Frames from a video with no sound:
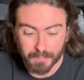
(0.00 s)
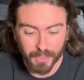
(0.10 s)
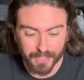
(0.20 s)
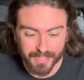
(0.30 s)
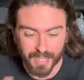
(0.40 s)

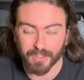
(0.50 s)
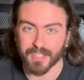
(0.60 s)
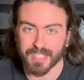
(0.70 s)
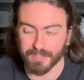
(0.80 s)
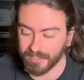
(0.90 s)
But yeah,
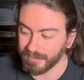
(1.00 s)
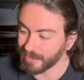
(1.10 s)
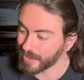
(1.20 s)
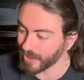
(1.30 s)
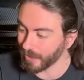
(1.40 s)
that's it.
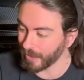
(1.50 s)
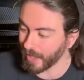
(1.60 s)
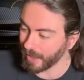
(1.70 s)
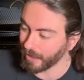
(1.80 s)
So